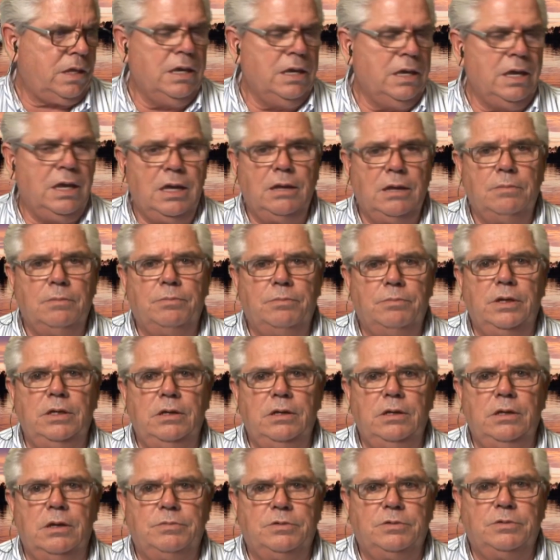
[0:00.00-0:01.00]
and bring
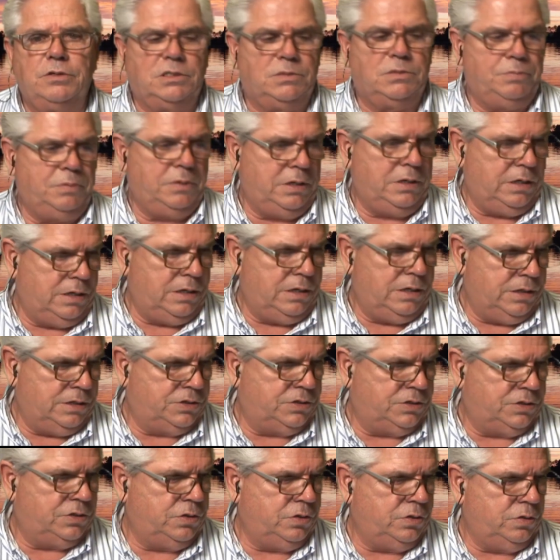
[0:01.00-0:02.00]
you up to speed
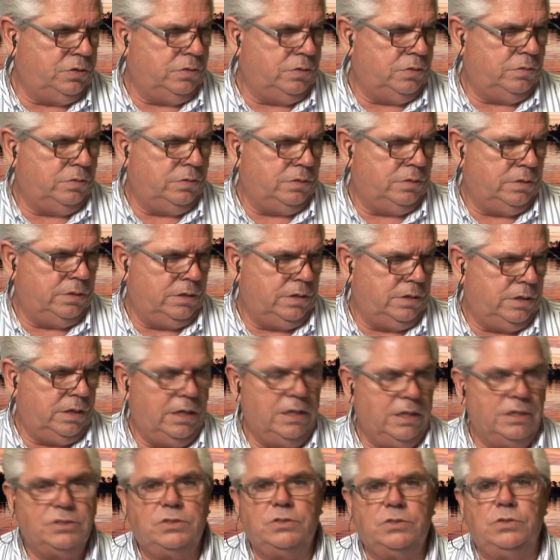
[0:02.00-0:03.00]
as to
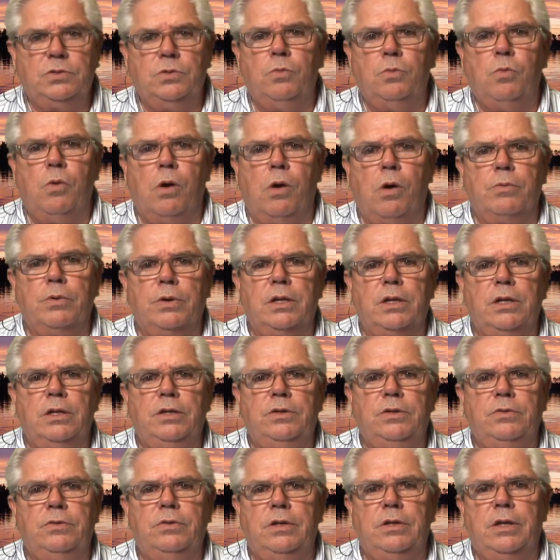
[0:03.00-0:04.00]
what we're going to
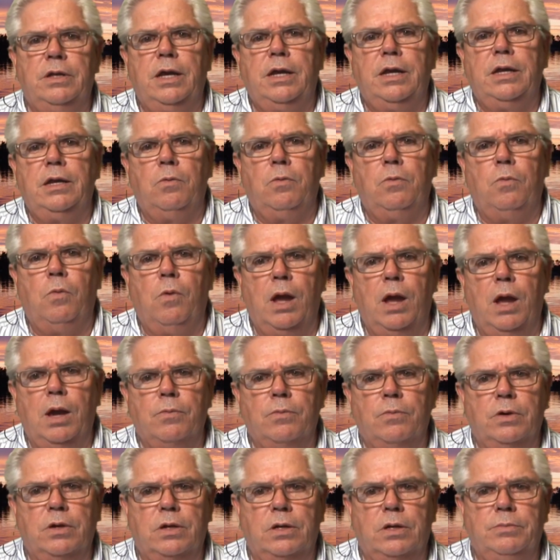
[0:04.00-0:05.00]
do tonight and why
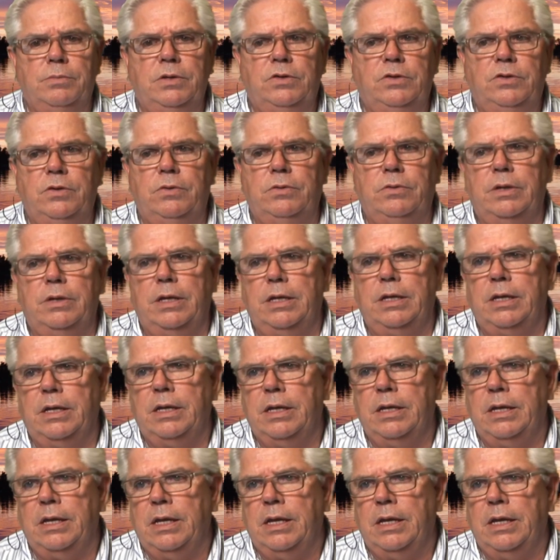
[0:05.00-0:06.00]
we're going to be doing it.